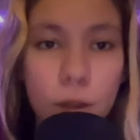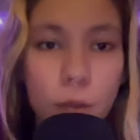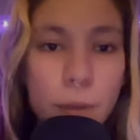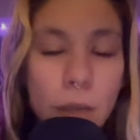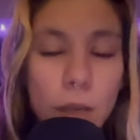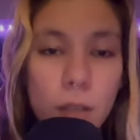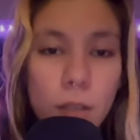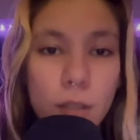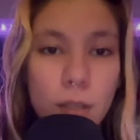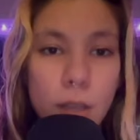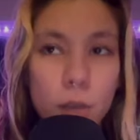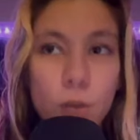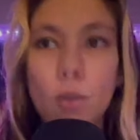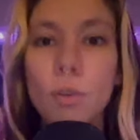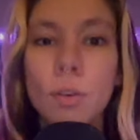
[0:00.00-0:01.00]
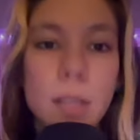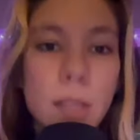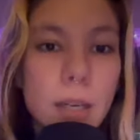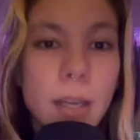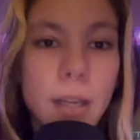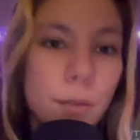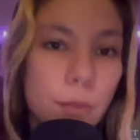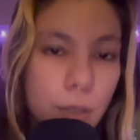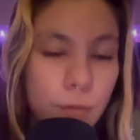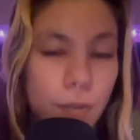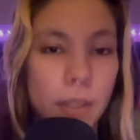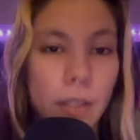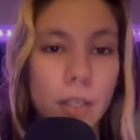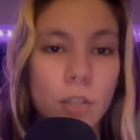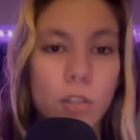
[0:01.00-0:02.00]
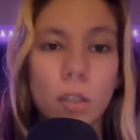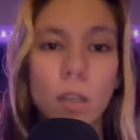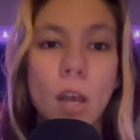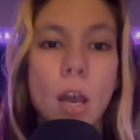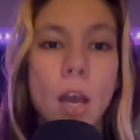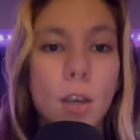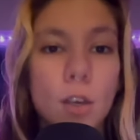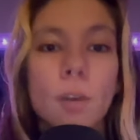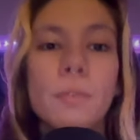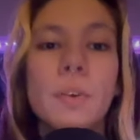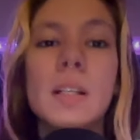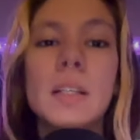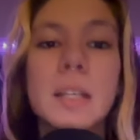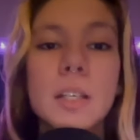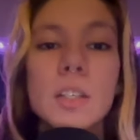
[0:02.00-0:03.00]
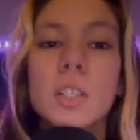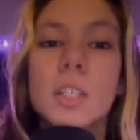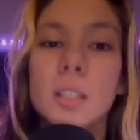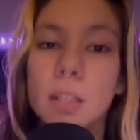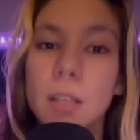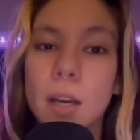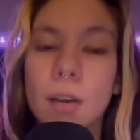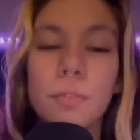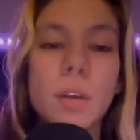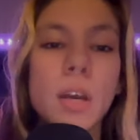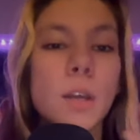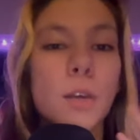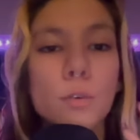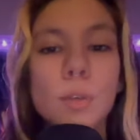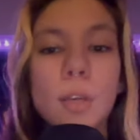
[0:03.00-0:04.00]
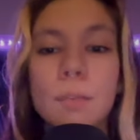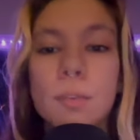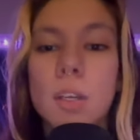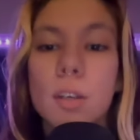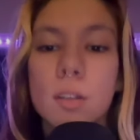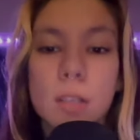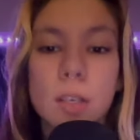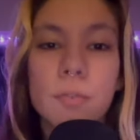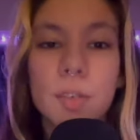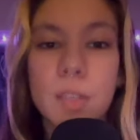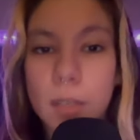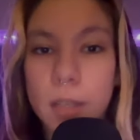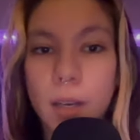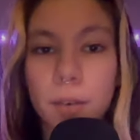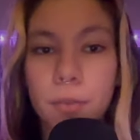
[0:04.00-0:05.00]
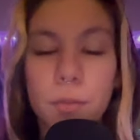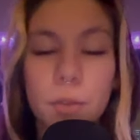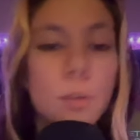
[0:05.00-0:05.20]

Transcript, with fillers: Because you don't need anyone's validation. Your validation is enough. You loving yourself is enough.